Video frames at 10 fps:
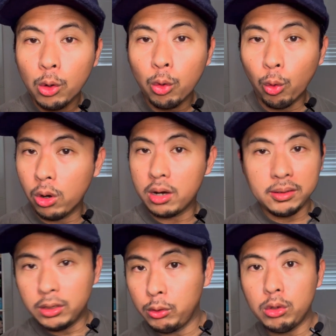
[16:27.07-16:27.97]
Or, you
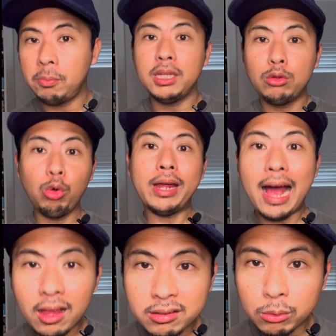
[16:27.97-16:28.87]
know, you could be two
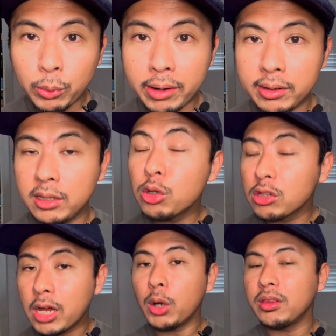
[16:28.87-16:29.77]
gals and wear it and
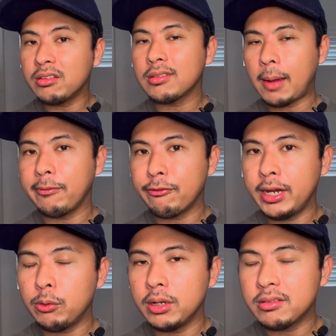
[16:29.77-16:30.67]
share this type of
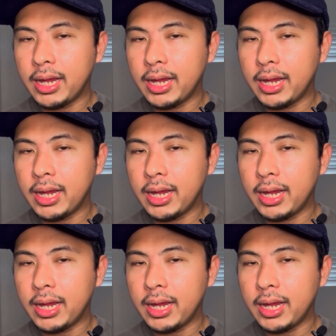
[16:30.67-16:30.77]
fragrance.